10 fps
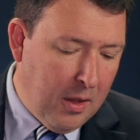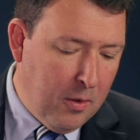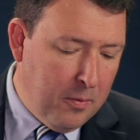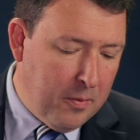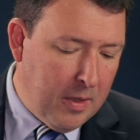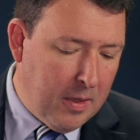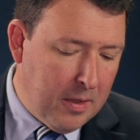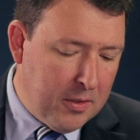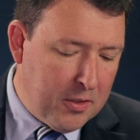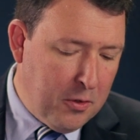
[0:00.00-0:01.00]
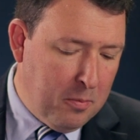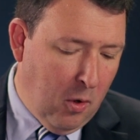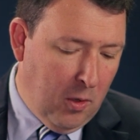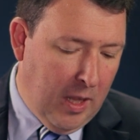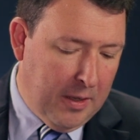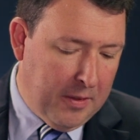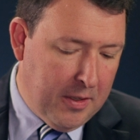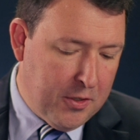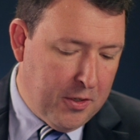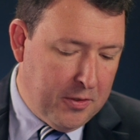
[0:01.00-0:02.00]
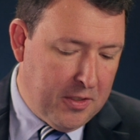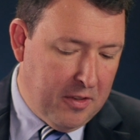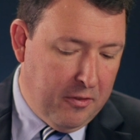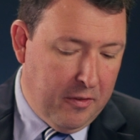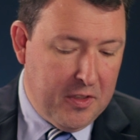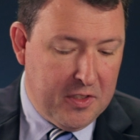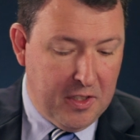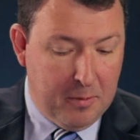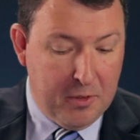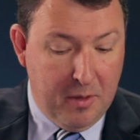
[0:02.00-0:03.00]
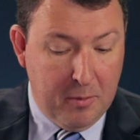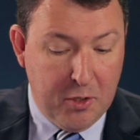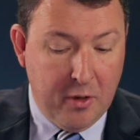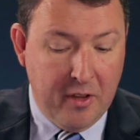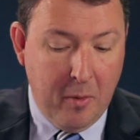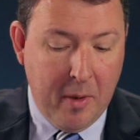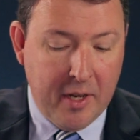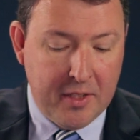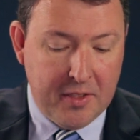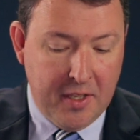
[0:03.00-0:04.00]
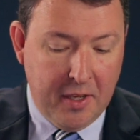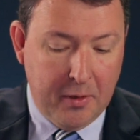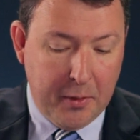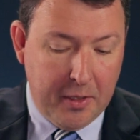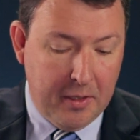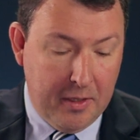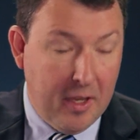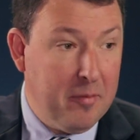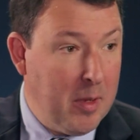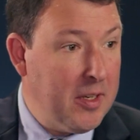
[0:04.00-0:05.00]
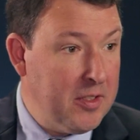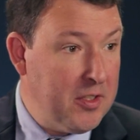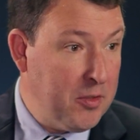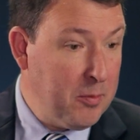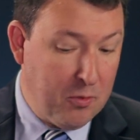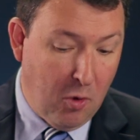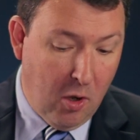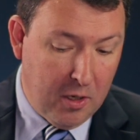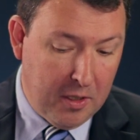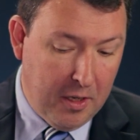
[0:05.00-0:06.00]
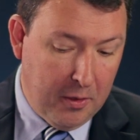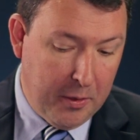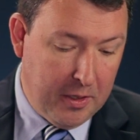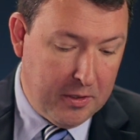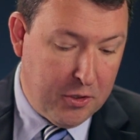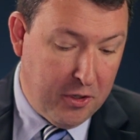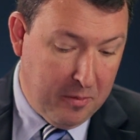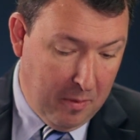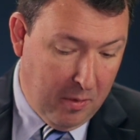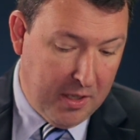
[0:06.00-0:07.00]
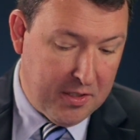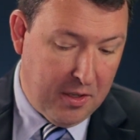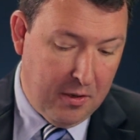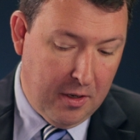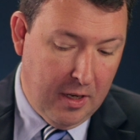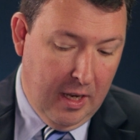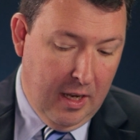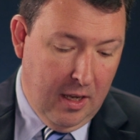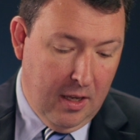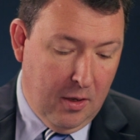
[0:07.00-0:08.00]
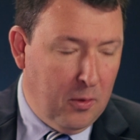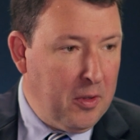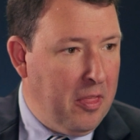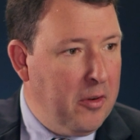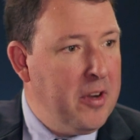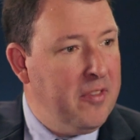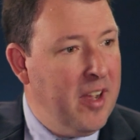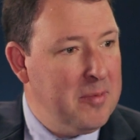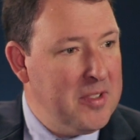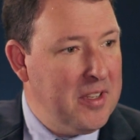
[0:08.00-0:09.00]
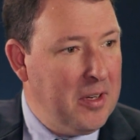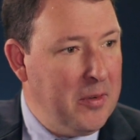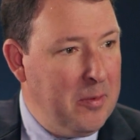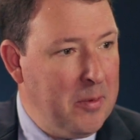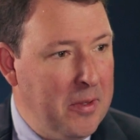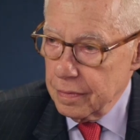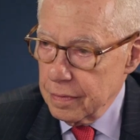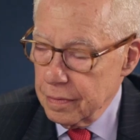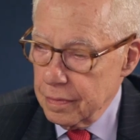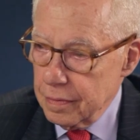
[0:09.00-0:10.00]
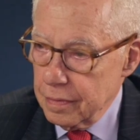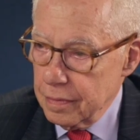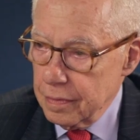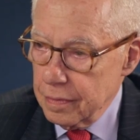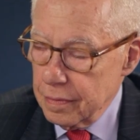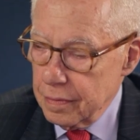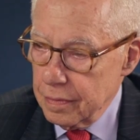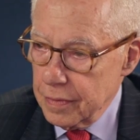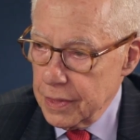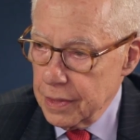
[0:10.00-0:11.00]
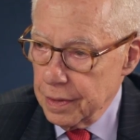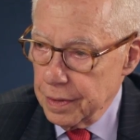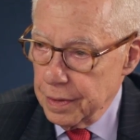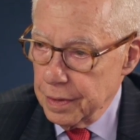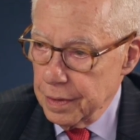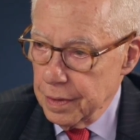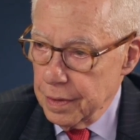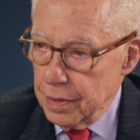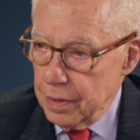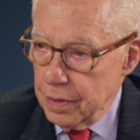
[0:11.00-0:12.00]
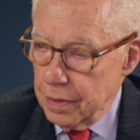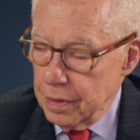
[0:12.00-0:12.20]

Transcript: Uh, there's a new poll out that shows that 56% majority of Americans say Hillary Clinton, the FBI decision was wrong, that Hillary Clinton should have been prosecuted. Uh, only 35% agreed with, with Comey's decision. Those are pretty stunning